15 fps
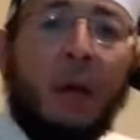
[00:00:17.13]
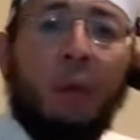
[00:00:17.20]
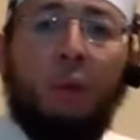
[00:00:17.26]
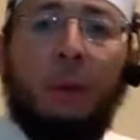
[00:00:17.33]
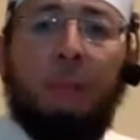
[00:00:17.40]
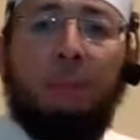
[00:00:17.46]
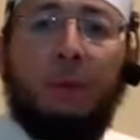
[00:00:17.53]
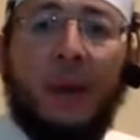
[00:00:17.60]

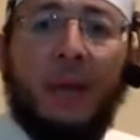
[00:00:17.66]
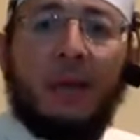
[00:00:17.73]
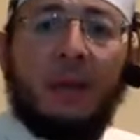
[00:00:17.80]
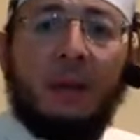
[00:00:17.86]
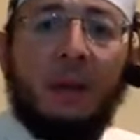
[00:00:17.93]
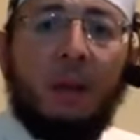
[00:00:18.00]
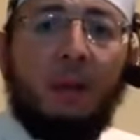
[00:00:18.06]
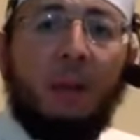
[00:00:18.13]
We praise
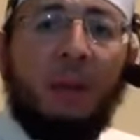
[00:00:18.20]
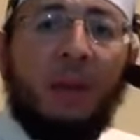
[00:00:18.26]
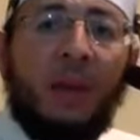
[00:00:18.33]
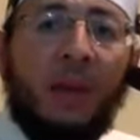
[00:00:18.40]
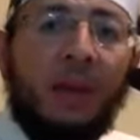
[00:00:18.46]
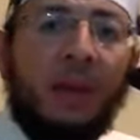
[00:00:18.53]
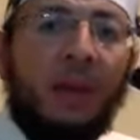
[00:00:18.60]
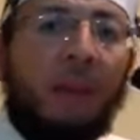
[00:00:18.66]
Allah, we
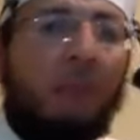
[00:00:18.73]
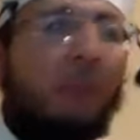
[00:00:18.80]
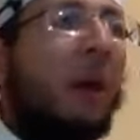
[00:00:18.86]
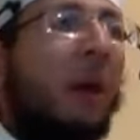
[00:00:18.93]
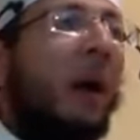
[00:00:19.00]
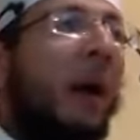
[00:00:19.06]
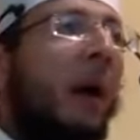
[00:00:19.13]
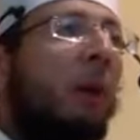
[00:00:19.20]
thank Him,
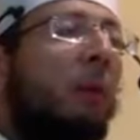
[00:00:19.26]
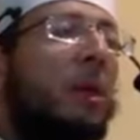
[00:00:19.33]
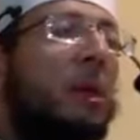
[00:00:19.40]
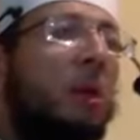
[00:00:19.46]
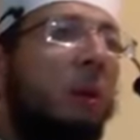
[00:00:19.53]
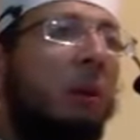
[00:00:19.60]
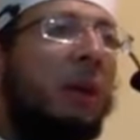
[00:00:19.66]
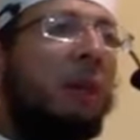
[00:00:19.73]
and we
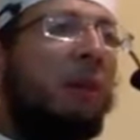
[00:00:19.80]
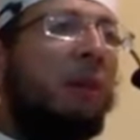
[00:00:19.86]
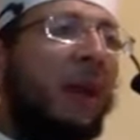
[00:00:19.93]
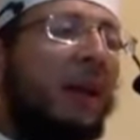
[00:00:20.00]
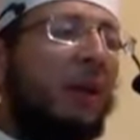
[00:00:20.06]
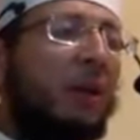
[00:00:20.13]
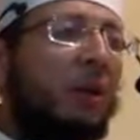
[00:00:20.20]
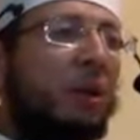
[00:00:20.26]
show the
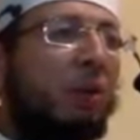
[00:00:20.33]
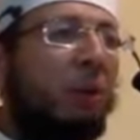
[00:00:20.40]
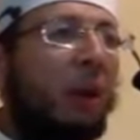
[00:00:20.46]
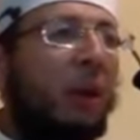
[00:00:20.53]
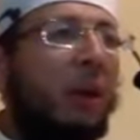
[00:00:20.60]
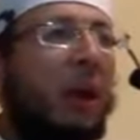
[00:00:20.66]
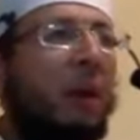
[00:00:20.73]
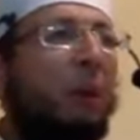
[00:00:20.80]
gratitude to
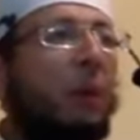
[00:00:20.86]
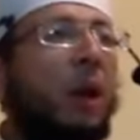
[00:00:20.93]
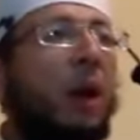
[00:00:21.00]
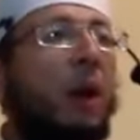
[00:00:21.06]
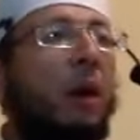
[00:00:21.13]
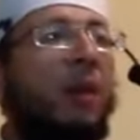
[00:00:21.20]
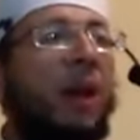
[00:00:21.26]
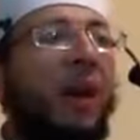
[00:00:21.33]
Allah. We
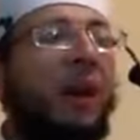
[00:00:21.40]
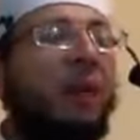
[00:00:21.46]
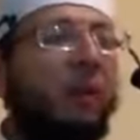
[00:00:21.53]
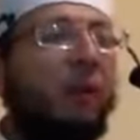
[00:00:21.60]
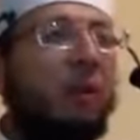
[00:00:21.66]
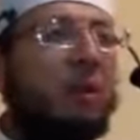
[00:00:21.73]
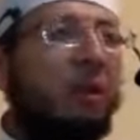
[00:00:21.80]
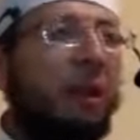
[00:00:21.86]
are
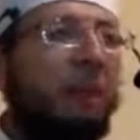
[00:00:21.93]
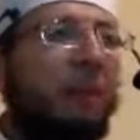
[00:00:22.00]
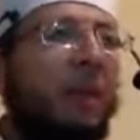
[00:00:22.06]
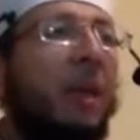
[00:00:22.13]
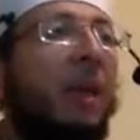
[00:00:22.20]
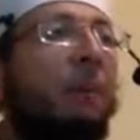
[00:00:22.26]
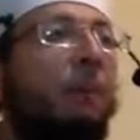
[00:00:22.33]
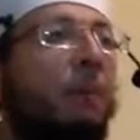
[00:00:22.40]
thankful to Him that
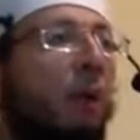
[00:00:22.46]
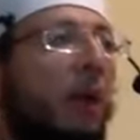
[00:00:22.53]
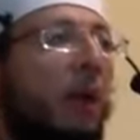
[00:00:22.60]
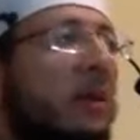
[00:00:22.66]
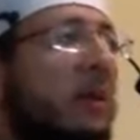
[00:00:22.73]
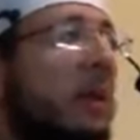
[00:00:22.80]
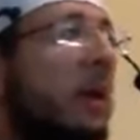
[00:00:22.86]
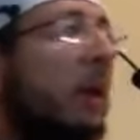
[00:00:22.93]
He brought
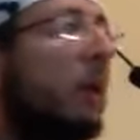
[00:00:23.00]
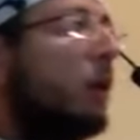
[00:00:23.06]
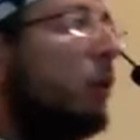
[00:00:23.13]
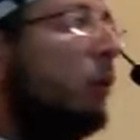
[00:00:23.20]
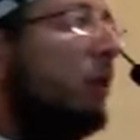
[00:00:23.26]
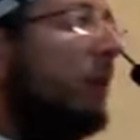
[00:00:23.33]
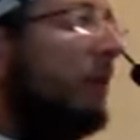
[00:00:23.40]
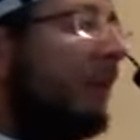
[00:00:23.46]
us
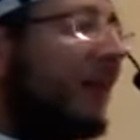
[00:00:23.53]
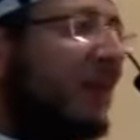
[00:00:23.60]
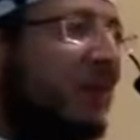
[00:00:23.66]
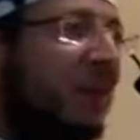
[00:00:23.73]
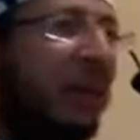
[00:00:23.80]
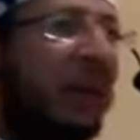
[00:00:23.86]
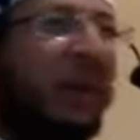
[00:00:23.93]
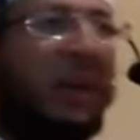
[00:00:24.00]
to the
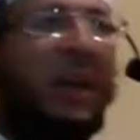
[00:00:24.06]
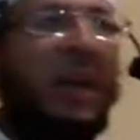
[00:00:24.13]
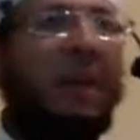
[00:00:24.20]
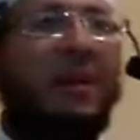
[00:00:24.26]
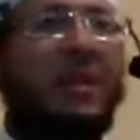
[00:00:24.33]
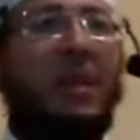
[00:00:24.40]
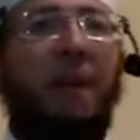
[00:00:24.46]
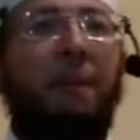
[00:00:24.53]
masjid and He gave
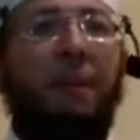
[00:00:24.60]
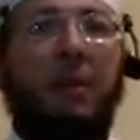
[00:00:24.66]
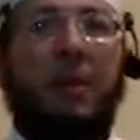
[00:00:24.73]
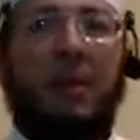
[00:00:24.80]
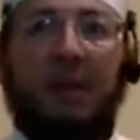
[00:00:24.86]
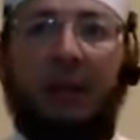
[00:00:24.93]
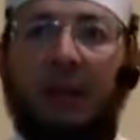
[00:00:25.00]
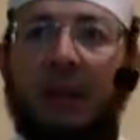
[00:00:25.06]
us the
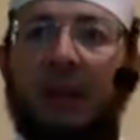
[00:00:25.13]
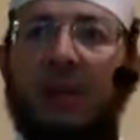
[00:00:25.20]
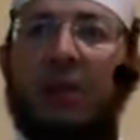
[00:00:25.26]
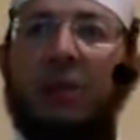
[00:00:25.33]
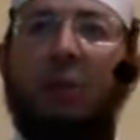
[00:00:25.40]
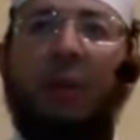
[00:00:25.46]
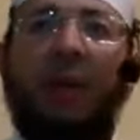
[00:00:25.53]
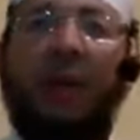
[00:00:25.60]
opportunity
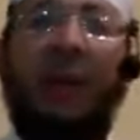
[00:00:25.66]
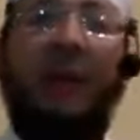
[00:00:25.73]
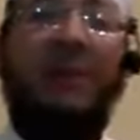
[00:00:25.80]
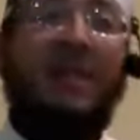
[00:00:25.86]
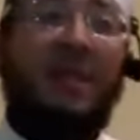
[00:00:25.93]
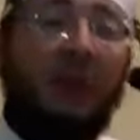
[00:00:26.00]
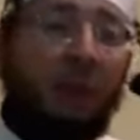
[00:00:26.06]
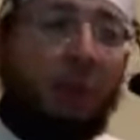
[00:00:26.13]
so we can
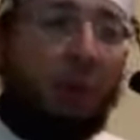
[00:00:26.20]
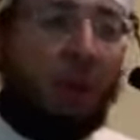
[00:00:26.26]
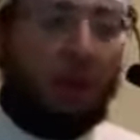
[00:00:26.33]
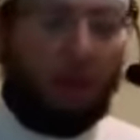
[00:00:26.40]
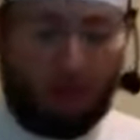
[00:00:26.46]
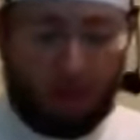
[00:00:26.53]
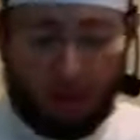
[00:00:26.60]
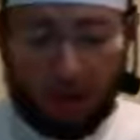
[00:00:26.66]
sit
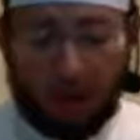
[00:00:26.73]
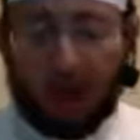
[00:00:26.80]
together